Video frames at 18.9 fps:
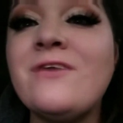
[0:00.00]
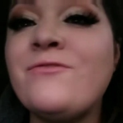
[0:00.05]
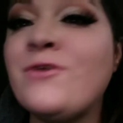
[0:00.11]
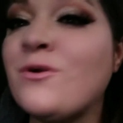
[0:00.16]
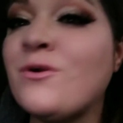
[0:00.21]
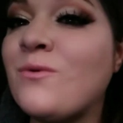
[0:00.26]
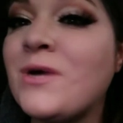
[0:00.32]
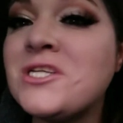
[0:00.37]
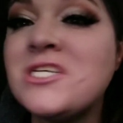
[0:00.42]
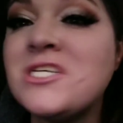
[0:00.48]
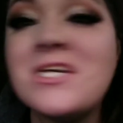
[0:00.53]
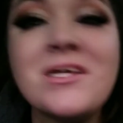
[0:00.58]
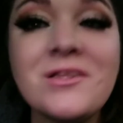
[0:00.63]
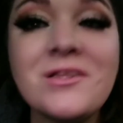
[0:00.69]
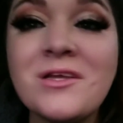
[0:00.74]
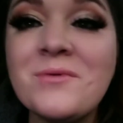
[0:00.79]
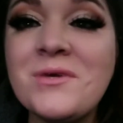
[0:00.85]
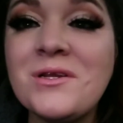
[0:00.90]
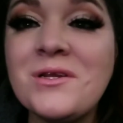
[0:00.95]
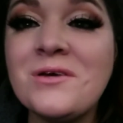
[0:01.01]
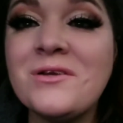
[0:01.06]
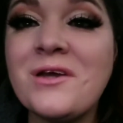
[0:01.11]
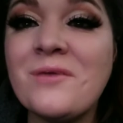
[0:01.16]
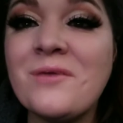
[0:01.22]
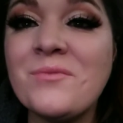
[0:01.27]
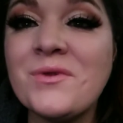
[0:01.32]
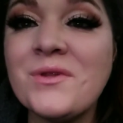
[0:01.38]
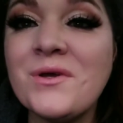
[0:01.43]
If you're watching it, let me know
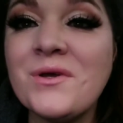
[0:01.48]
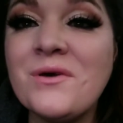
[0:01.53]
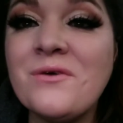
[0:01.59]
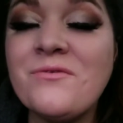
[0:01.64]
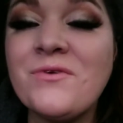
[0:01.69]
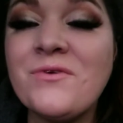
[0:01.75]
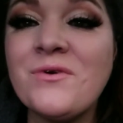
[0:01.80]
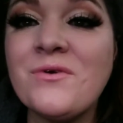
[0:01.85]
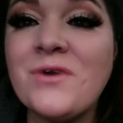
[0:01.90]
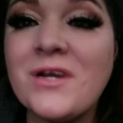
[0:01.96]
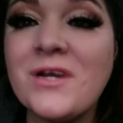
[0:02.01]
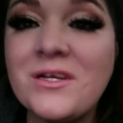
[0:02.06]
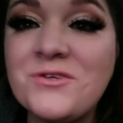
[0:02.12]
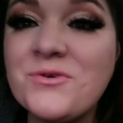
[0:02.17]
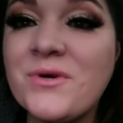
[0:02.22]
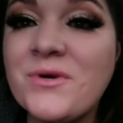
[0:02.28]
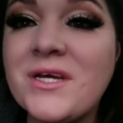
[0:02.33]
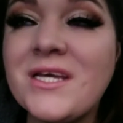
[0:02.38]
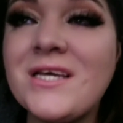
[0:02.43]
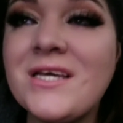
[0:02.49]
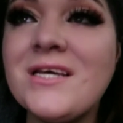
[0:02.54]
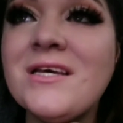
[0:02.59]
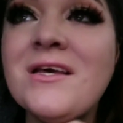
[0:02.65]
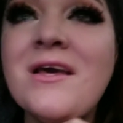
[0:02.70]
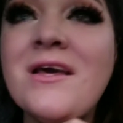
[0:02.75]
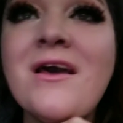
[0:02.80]
down below if you're enjoying it.